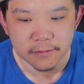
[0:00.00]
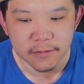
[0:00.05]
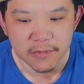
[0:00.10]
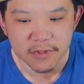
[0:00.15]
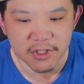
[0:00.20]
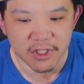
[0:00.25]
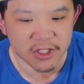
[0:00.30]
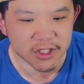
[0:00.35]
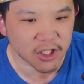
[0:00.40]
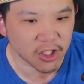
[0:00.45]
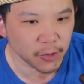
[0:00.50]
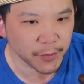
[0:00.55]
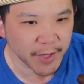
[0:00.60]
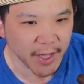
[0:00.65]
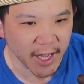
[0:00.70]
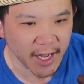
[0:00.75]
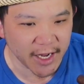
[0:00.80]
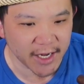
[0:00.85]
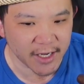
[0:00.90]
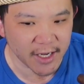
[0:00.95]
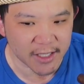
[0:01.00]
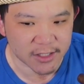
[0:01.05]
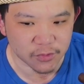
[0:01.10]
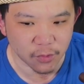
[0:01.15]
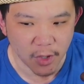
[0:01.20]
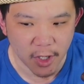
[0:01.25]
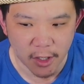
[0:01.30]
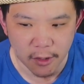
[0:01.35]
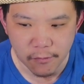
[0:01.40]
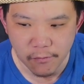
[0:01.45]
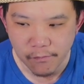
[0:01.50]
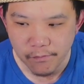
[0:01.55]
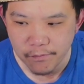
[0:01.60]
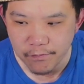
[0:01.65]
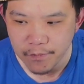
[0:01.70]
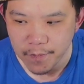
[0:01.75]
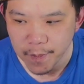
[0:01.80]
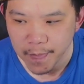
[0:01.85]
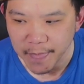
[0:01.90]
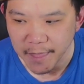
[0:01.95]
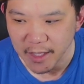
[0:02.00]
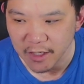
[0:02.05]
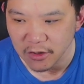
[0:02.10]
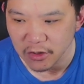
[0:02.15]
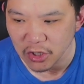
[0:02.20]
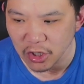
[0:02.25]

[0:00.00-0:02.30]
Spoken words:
There's a little bit of hay as well, and a